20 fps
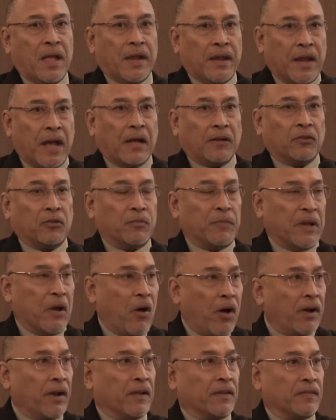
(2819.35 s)
Now, to be
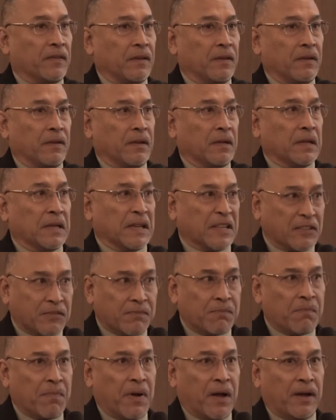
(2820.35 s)
honest,
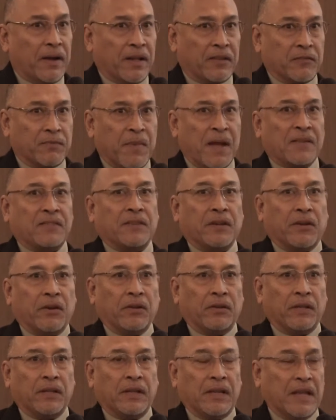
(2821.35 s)
the smart
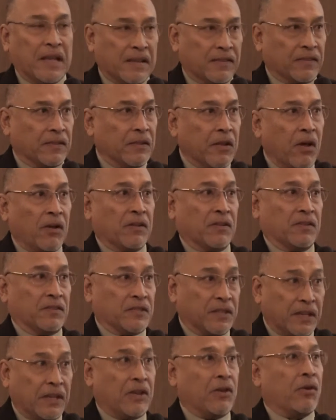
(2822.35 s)
security is not
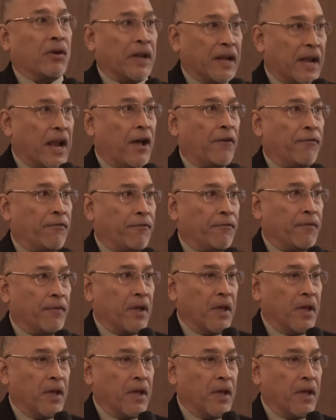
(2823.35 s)
secure enough,